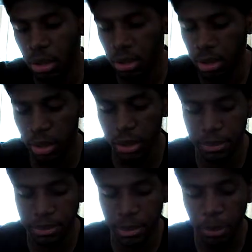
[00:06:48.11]

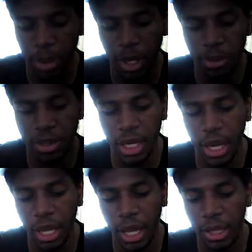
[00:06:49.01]
the pickups that
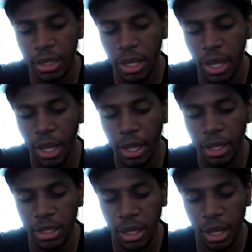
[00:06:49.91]
I got
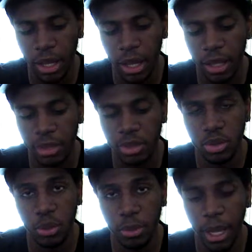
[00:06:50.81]
at the
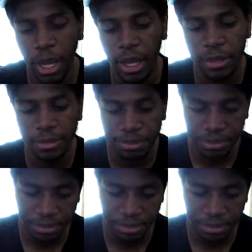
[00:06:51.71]
store in Manhattan,